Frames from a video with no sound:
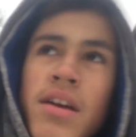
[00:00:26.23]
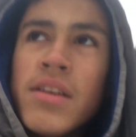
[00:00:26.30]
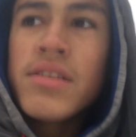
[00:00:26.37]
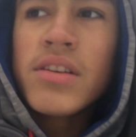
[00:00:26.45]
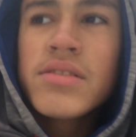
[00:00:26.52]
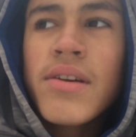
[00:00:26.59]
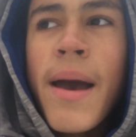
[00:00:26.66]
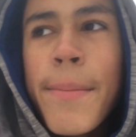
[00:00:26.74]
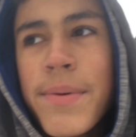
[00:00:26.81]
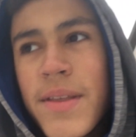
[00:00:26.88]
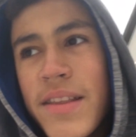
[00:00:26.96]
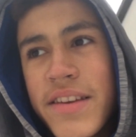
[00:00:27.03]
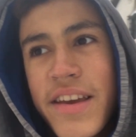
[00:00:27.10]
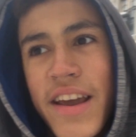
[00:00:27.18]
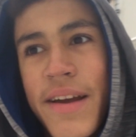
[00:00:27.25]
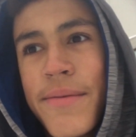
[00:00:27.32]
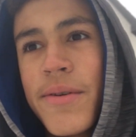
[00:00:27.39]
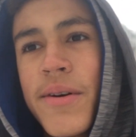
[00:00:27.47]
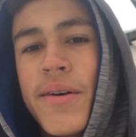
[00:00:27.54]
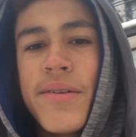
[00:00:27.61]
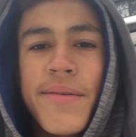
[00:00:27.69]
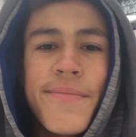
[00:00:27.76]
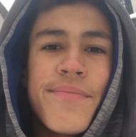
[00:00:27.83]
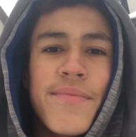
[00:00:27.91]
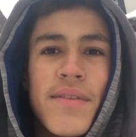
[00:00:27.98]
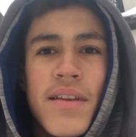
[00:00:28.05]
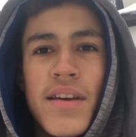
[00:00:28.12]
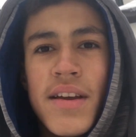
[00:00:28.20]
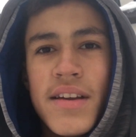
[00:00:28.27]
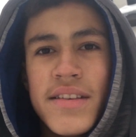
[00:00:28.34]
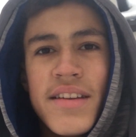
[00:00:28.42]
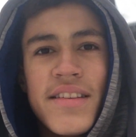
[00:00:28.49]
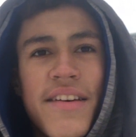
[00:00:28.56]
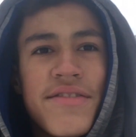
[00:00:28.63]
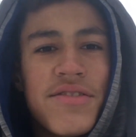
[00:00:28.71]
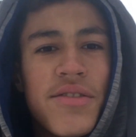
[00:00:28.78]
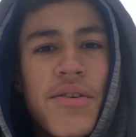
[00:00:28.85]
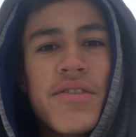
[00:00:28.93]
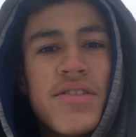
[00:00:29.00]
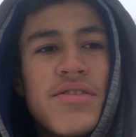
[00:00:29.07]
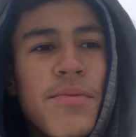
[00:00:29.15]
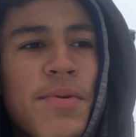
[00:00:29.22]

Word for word: it just so happened that the camera didn't have storage, and